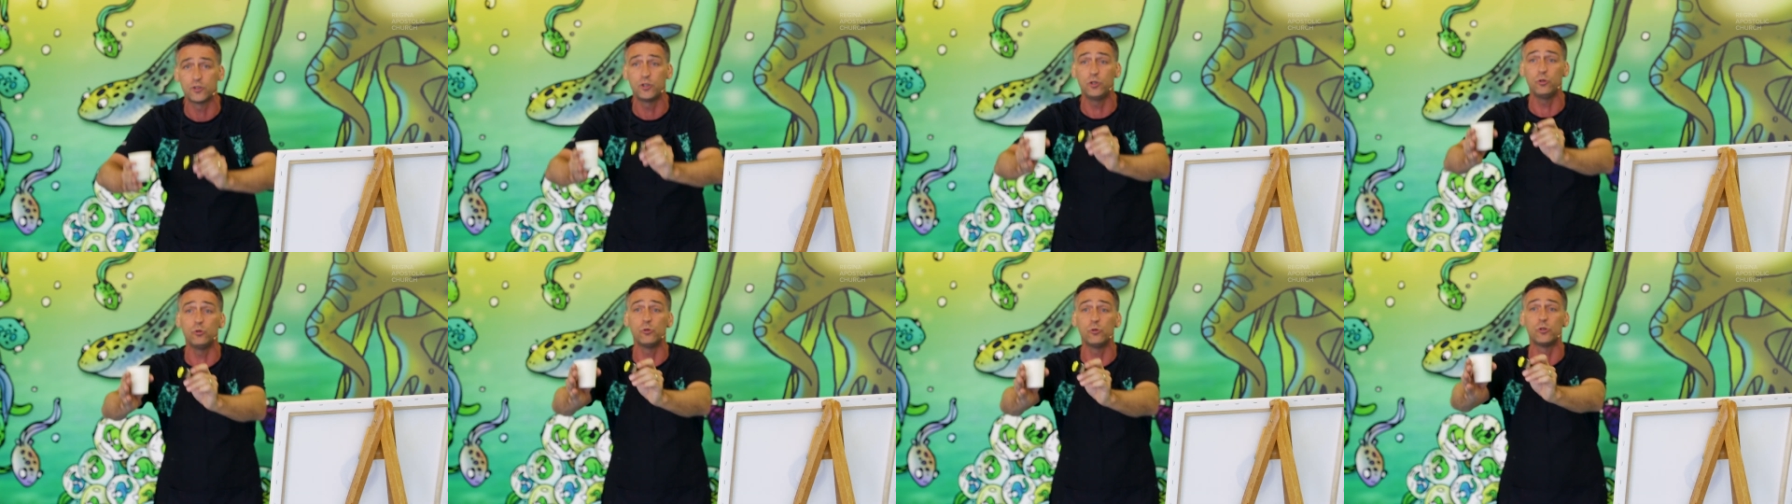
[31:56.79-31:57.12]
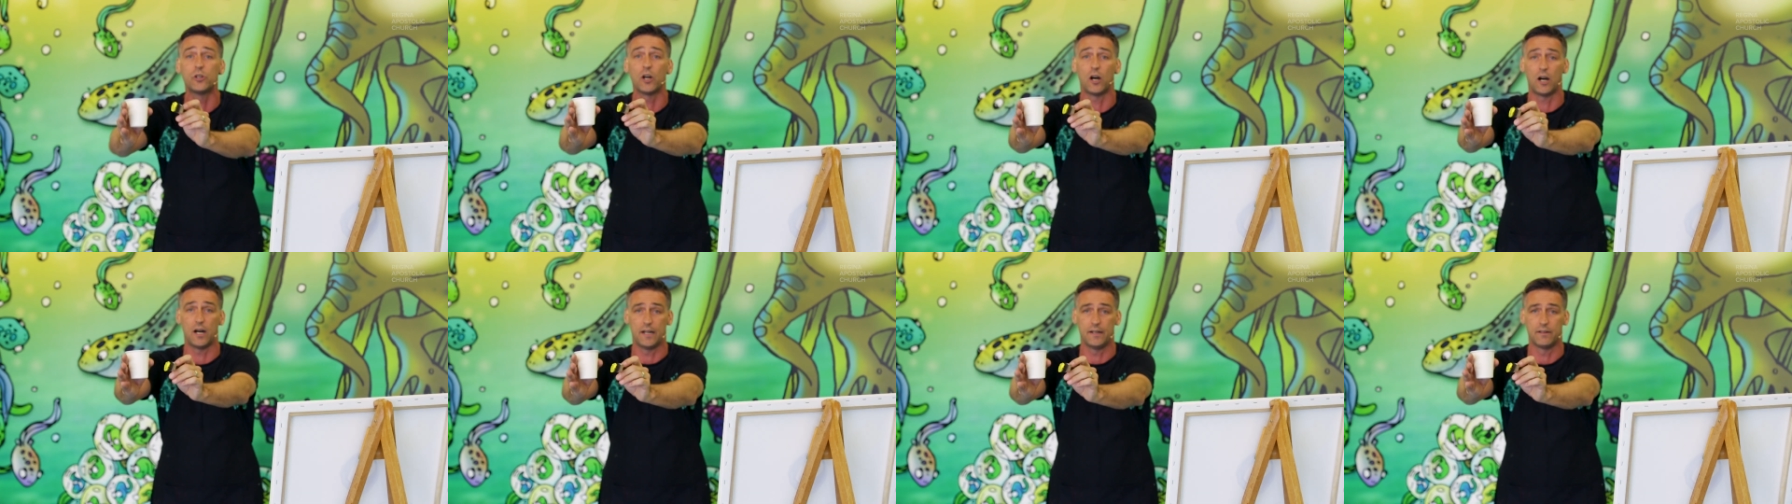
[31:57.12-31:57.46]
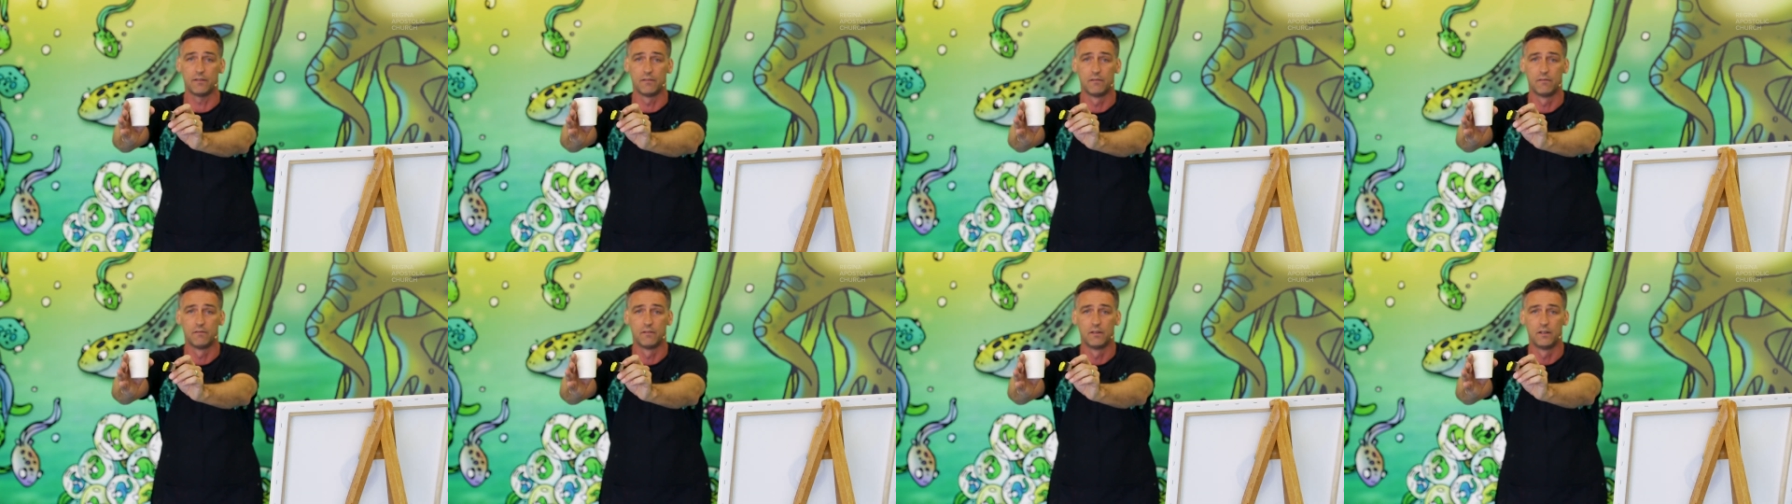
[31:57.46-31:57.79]
to God.
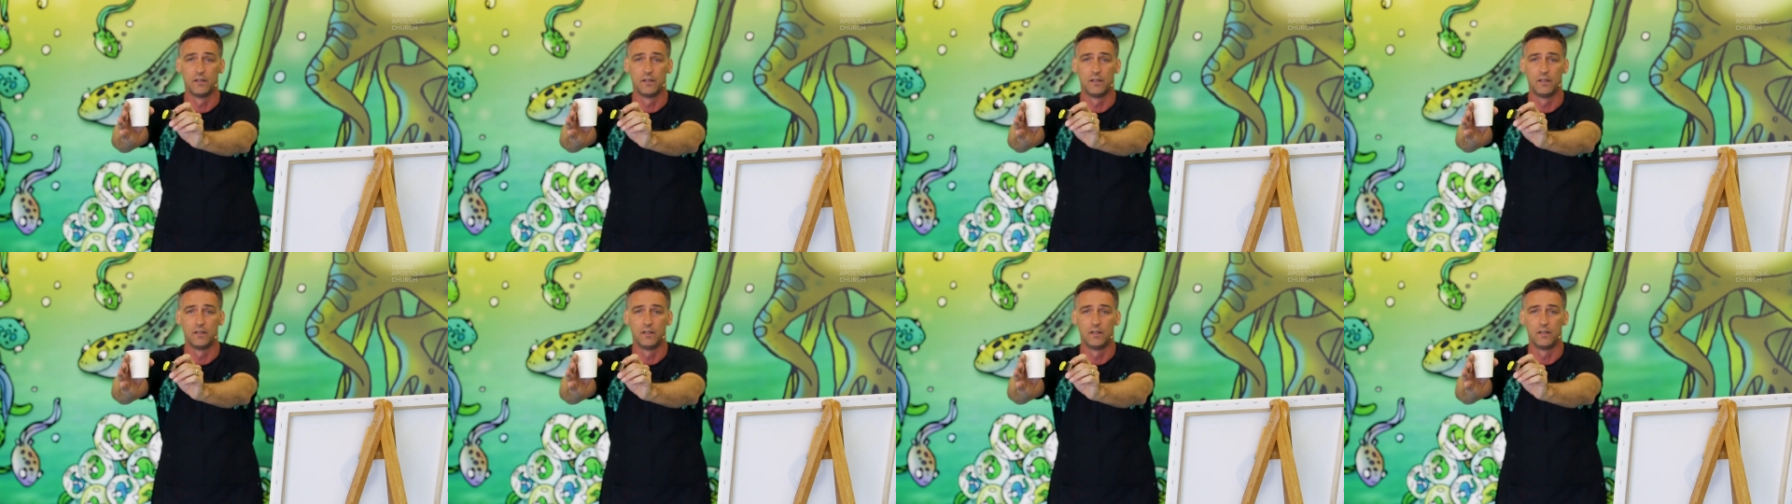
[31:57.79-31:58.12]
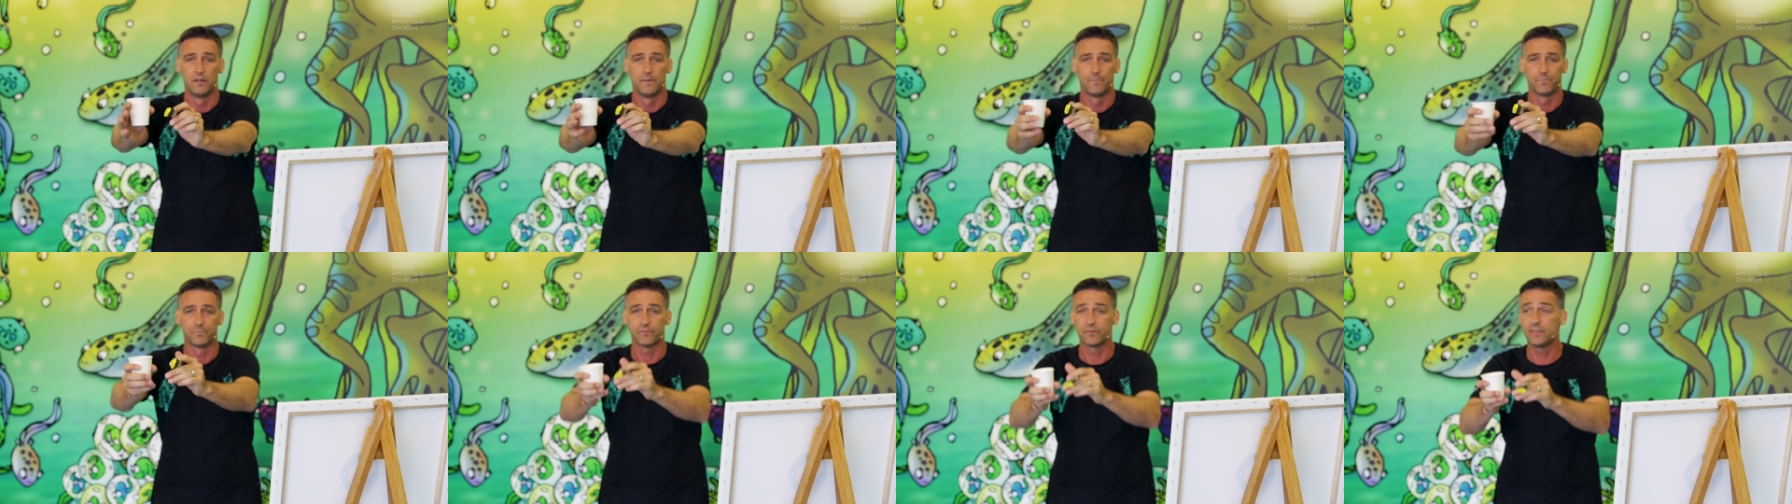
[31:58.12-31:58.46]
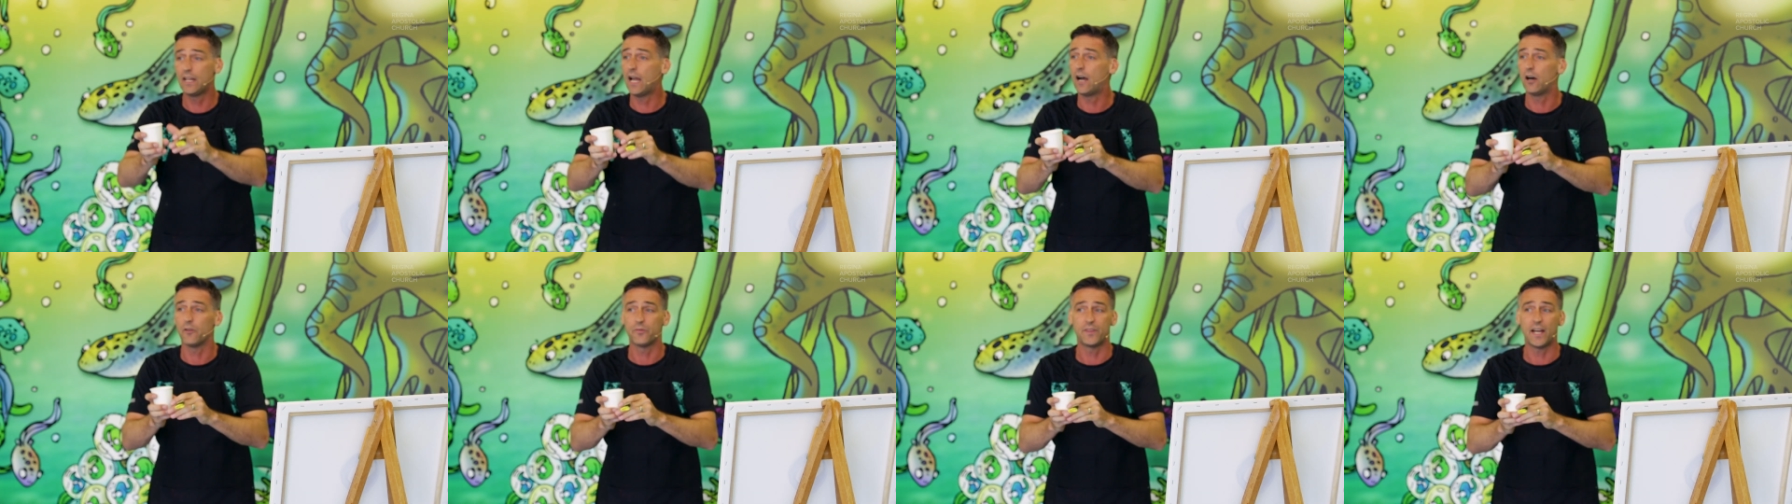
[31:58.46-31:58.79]

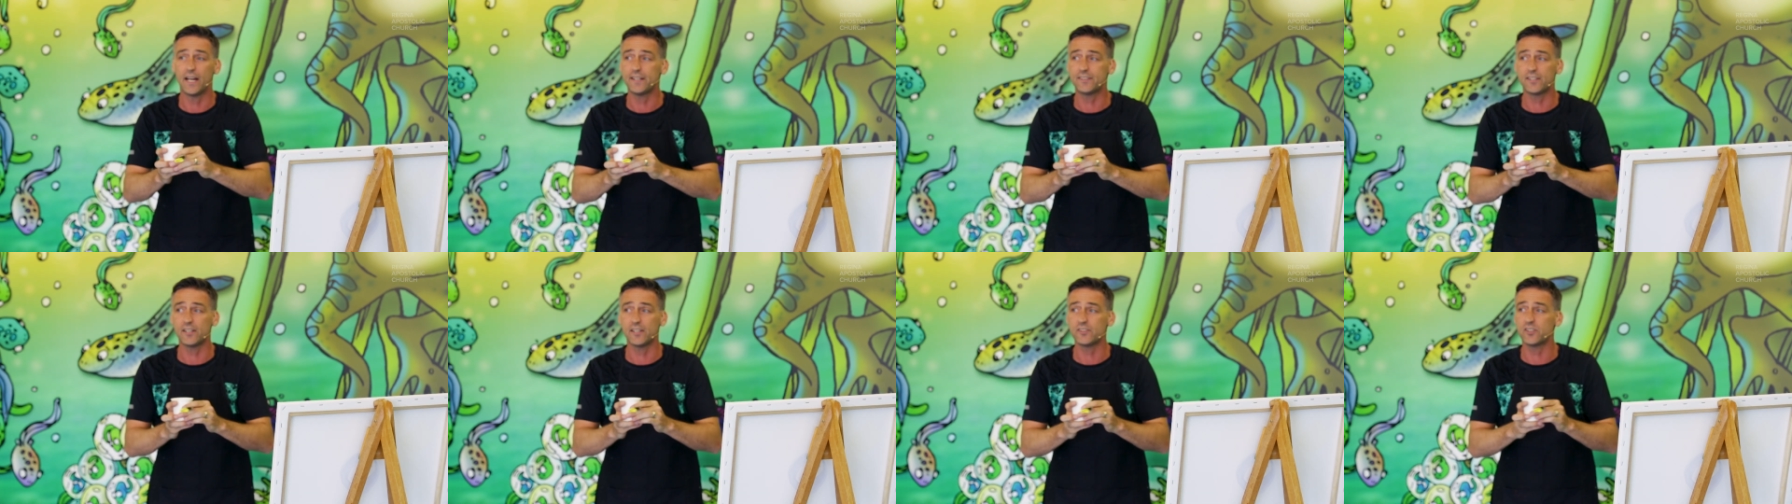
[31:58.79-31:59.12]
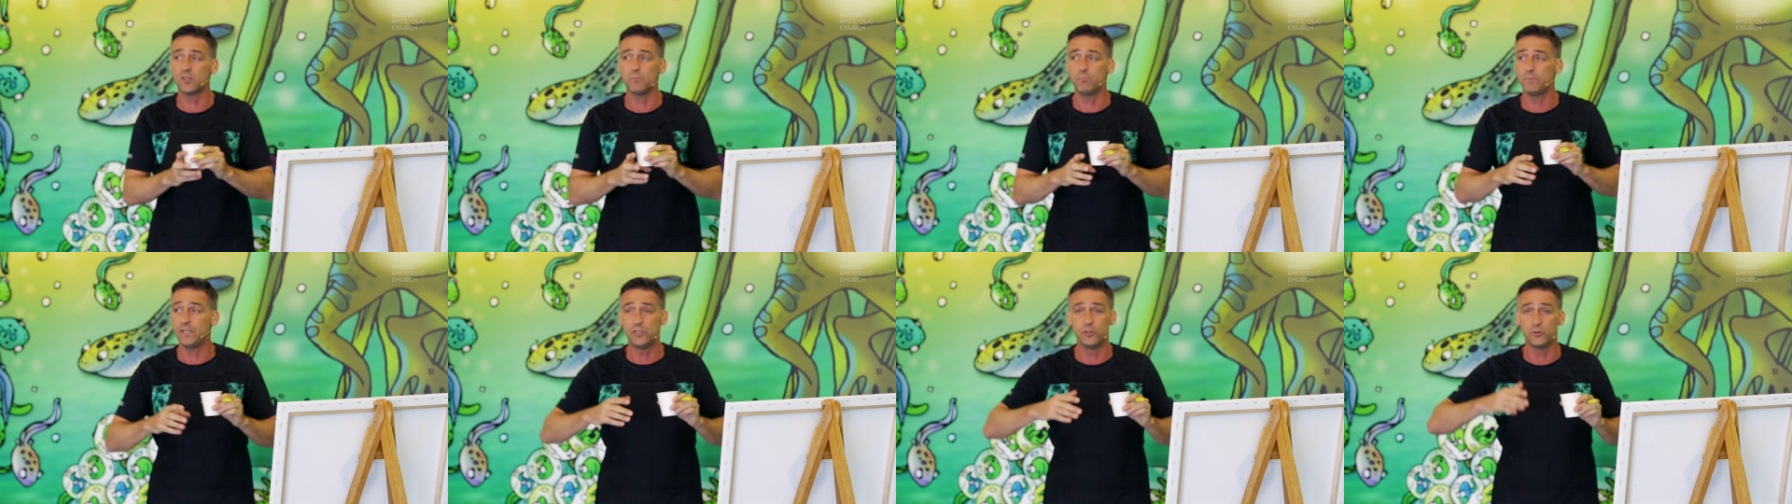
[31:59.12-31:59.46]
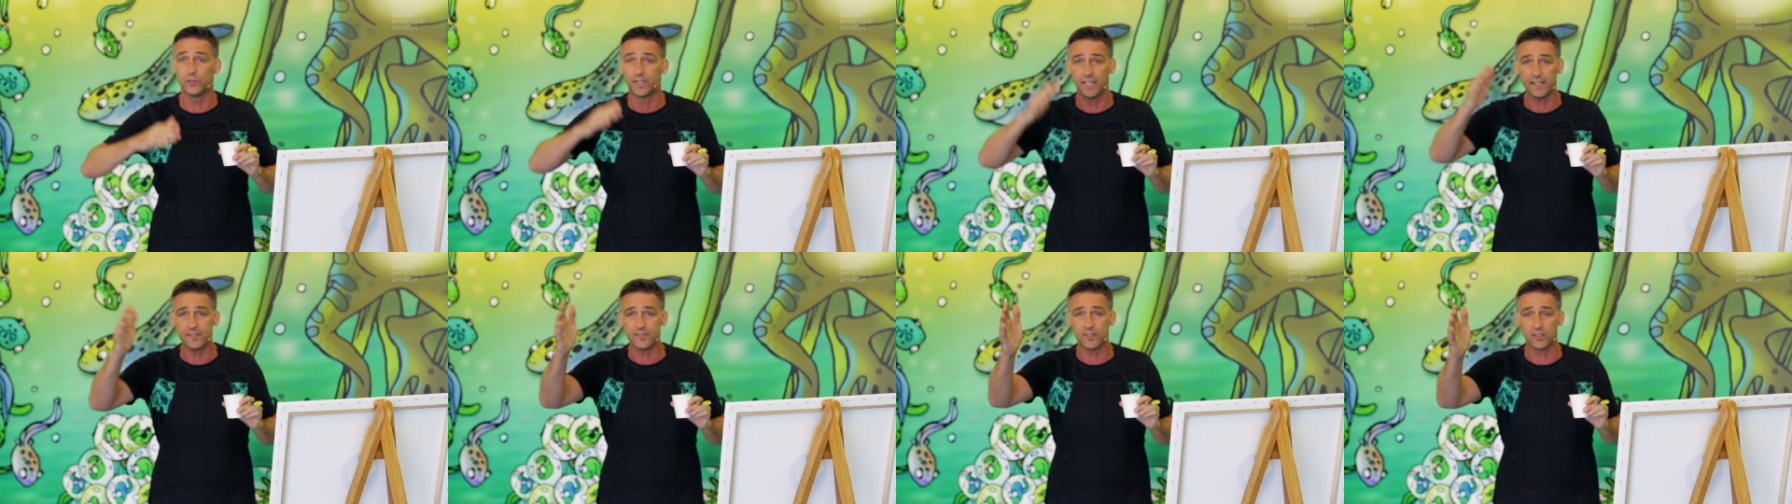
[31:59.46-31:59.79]
Now, that doesn't mean
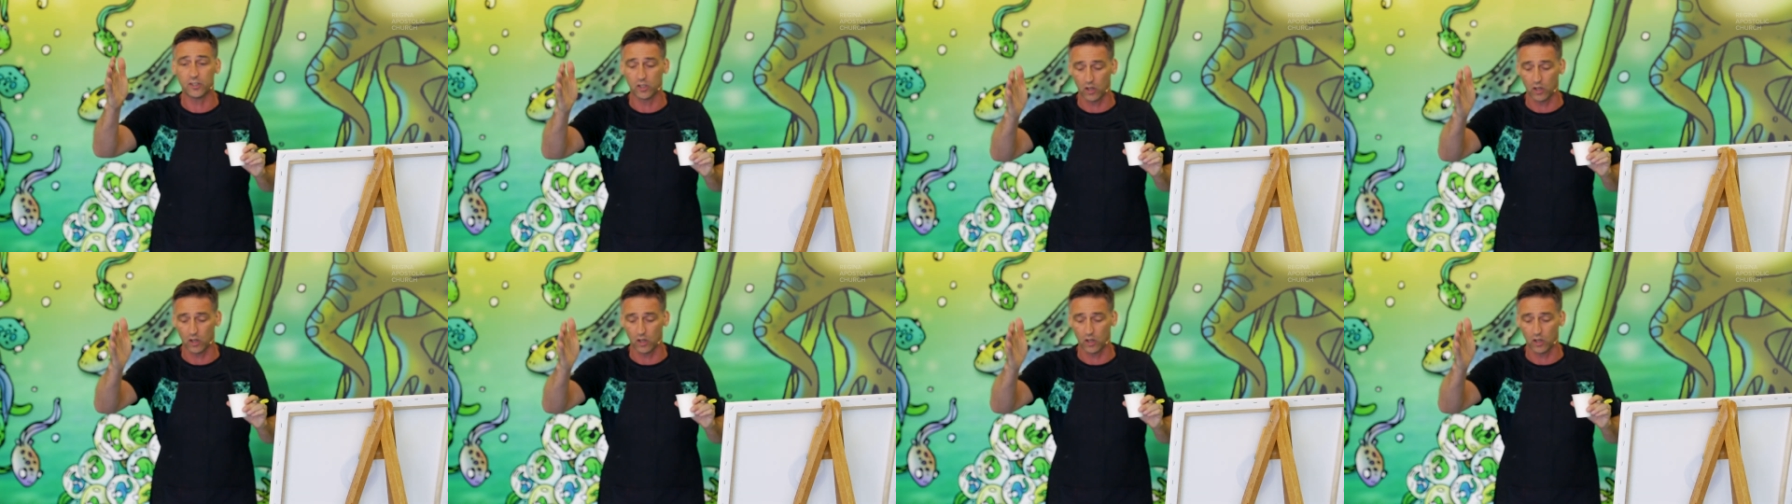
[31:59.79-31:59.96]
you get to